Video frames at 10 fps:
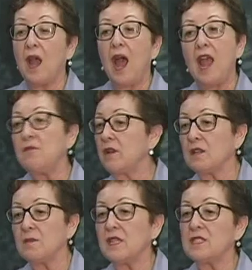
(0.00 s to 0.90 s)
I
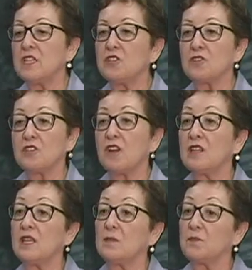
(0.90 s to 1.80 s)
recommend teachers
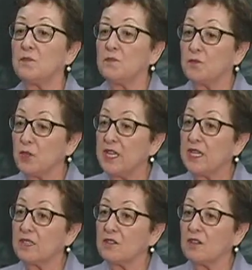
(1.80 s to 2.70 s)
start in
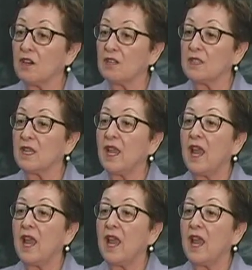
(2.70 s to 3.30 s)
pre-kindergarten.